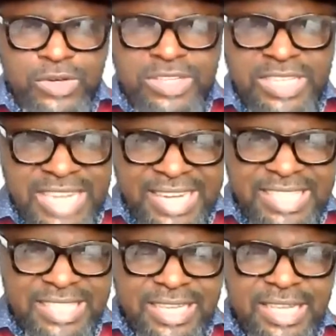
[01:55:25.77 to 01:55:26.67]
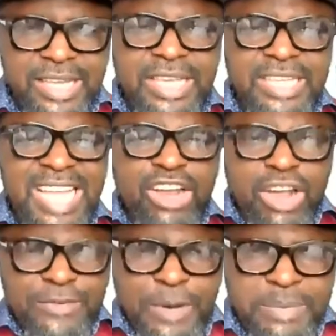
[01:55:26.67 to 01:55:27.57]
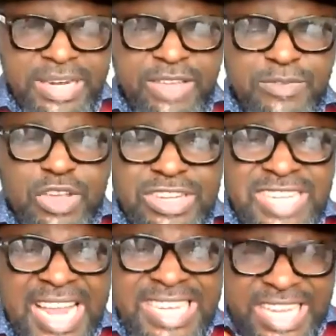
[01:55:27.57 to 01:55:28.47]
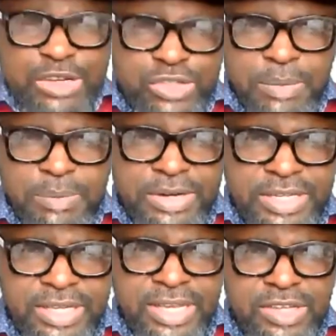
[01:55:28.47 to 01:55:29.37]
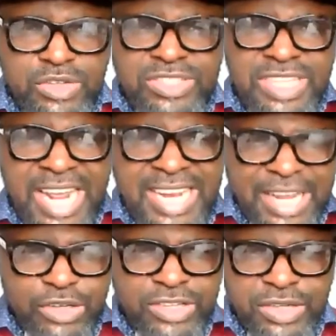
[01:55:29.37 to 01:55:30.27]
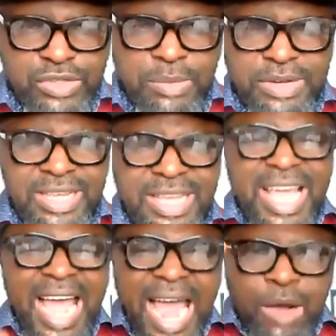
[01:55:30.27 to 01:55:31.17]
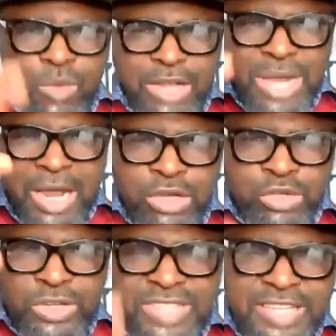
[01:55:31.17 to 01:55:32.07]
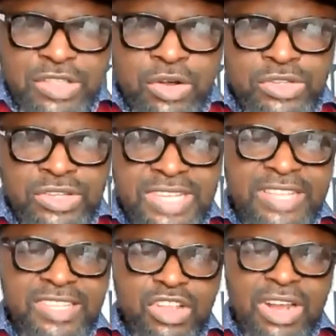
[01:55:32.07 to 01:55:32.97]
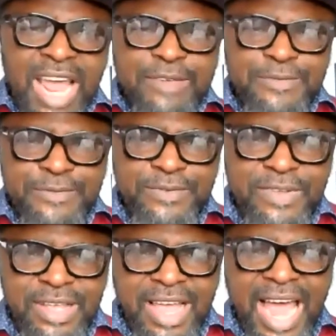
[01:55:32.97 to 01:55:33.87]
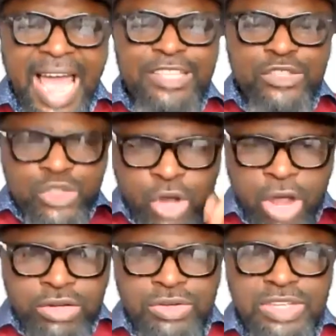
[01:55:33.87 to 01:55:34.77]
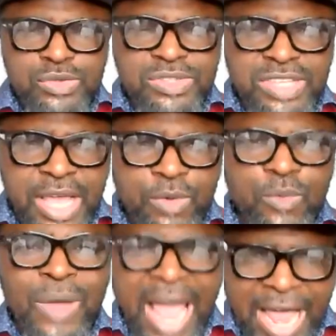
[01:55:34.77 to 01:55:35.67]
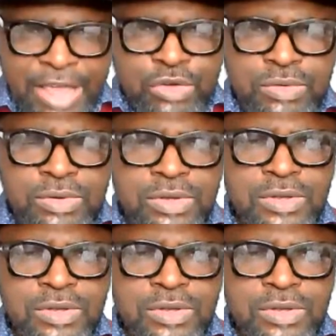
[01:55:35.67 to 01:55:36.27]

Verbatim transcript: He's going to say, Daddy. He said, God forbid, if your child kills somebody, he's going to say, Daddy, I just killed somebody. And what you are going to say is not going to say, see your life. I told you is to say, where are you?